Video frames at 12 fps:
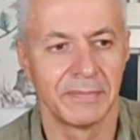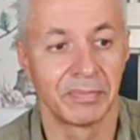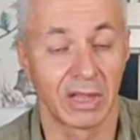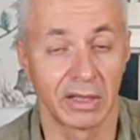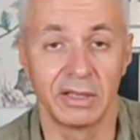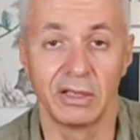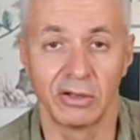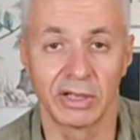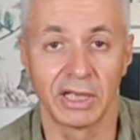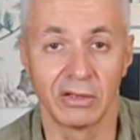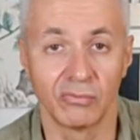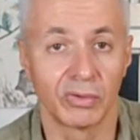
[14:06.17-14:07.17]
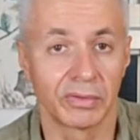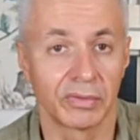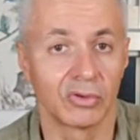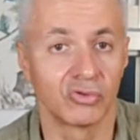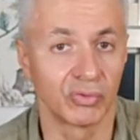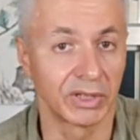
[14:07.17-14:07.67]
He again was
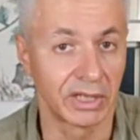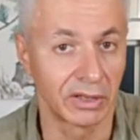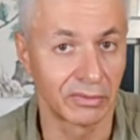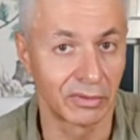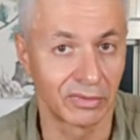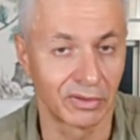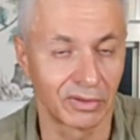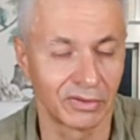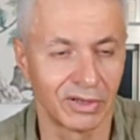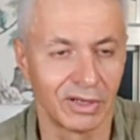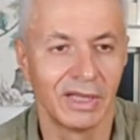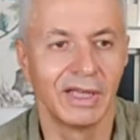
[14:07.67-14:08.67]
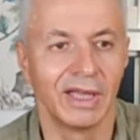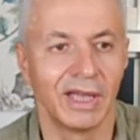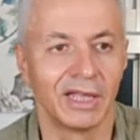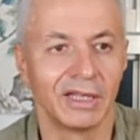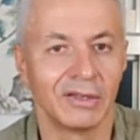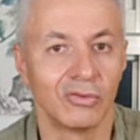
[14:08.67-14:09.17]
drinking the sun
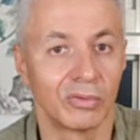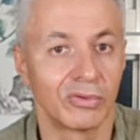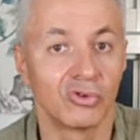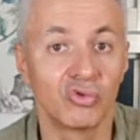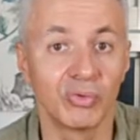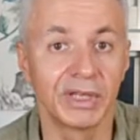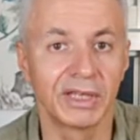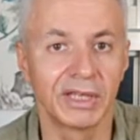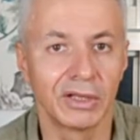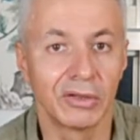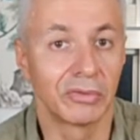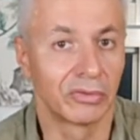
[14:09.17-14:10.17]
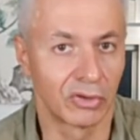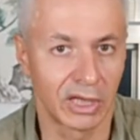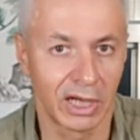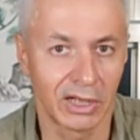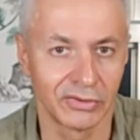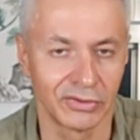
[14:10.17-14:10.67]
and also drinking the
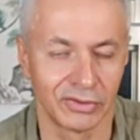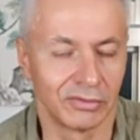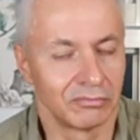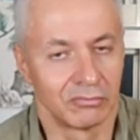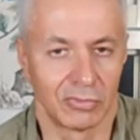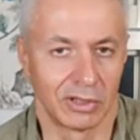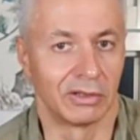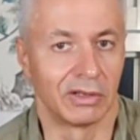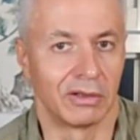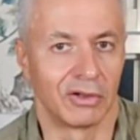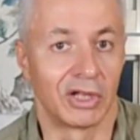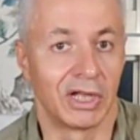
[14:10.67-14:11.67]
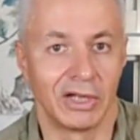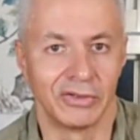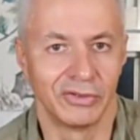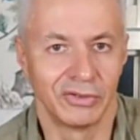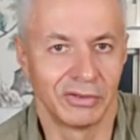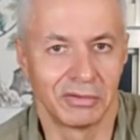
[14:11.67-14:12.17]
garden. A
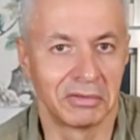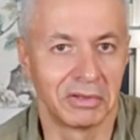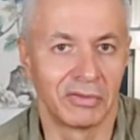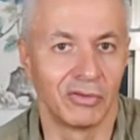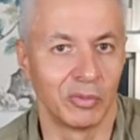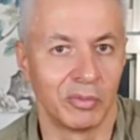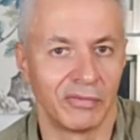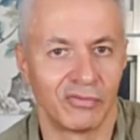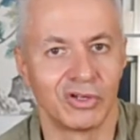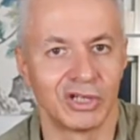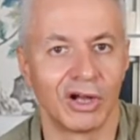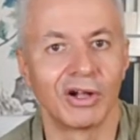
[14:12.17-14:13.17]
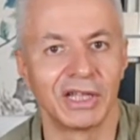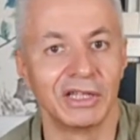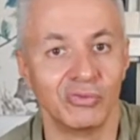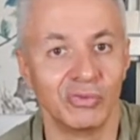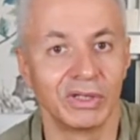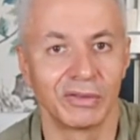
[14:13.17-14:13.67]
garden is not a beverage. How can he
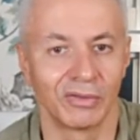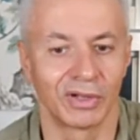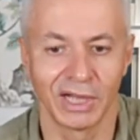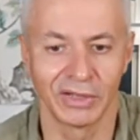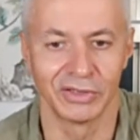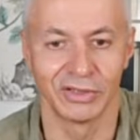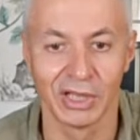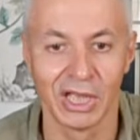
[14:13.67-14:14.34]
drink the garden?